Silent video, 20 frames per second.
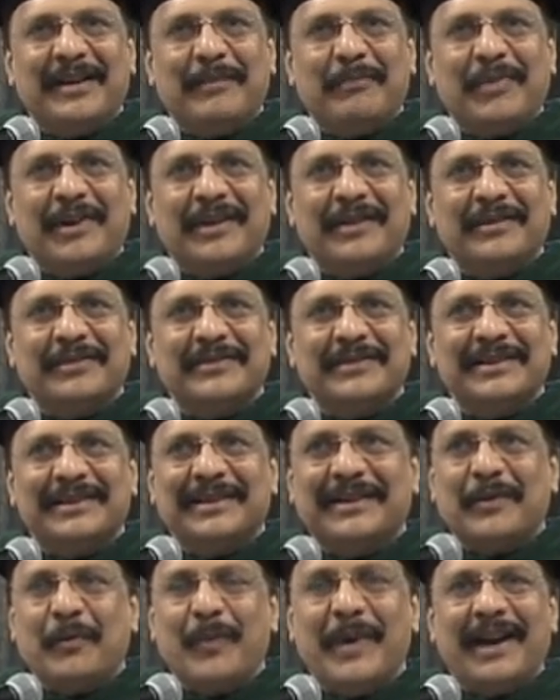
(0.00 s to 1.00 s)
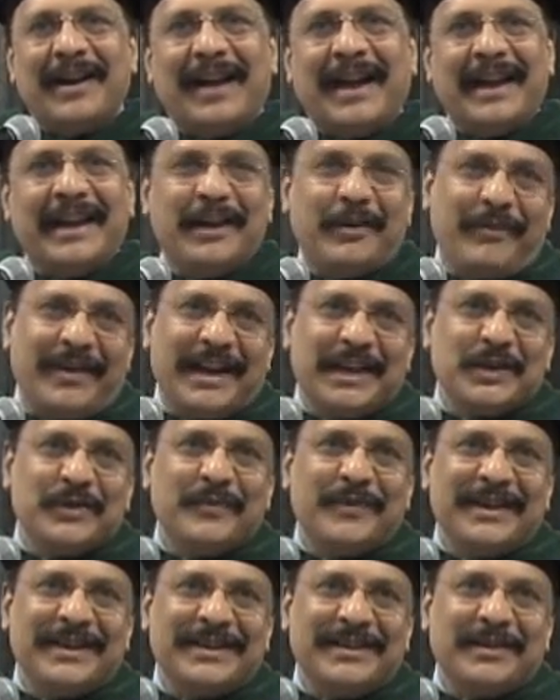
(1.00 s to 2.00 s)
about when I
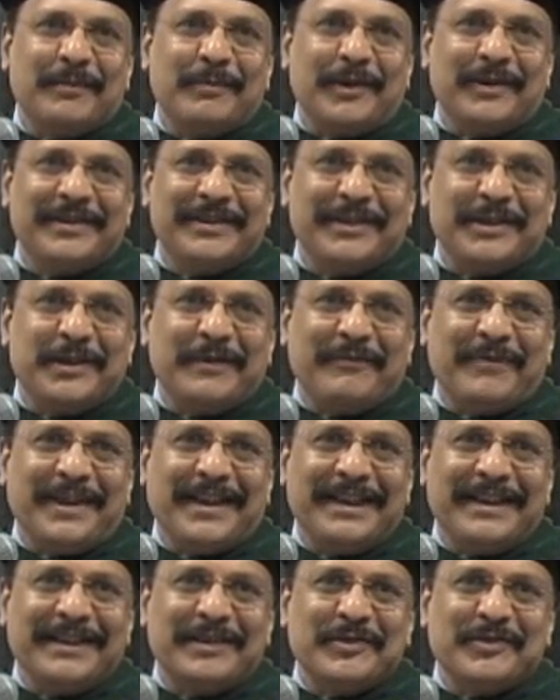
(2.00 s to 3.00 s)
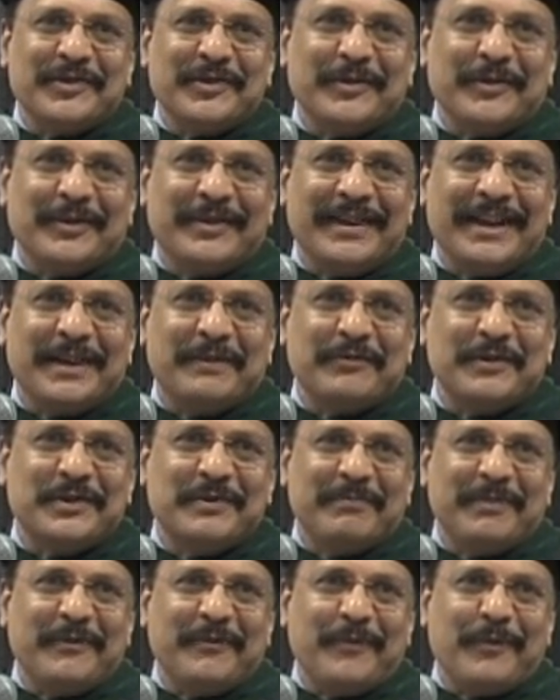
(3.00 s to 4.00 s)
graduated about 35 years ago. That was
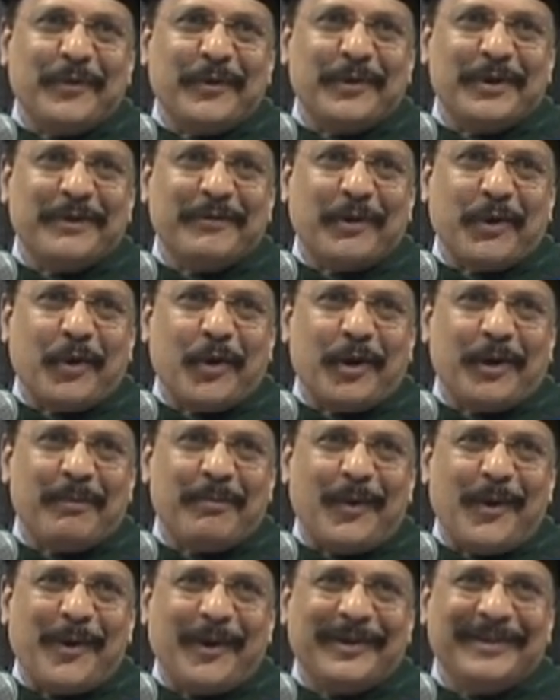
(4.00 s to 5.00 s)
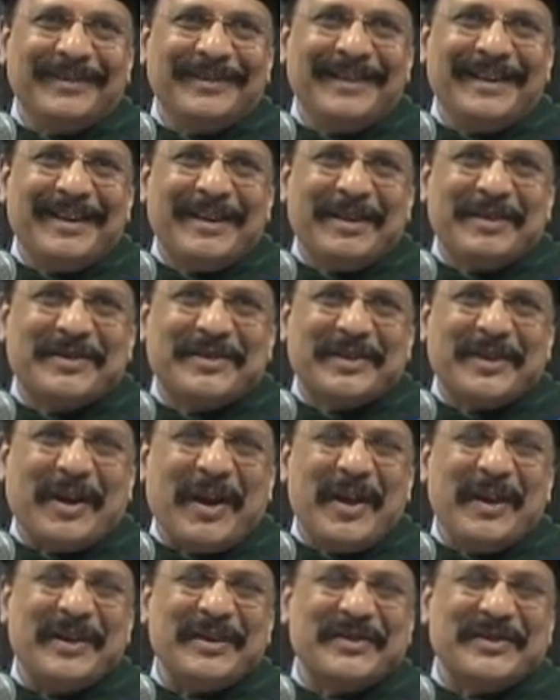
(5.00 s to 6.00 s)
before you were all born.
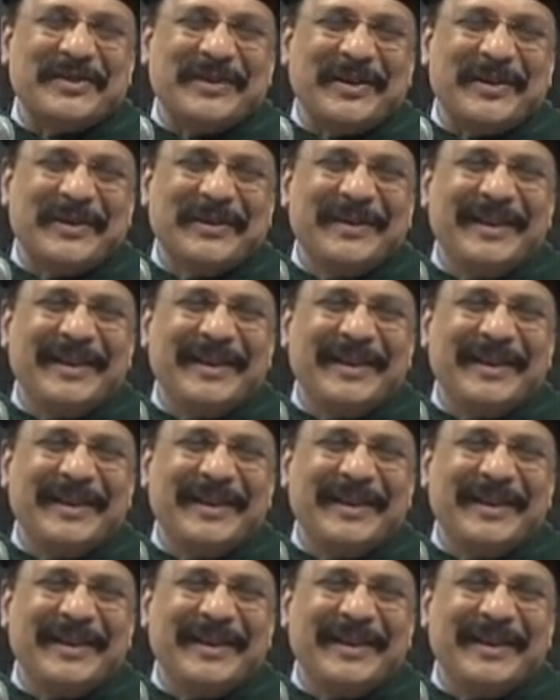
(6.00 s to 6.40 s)
So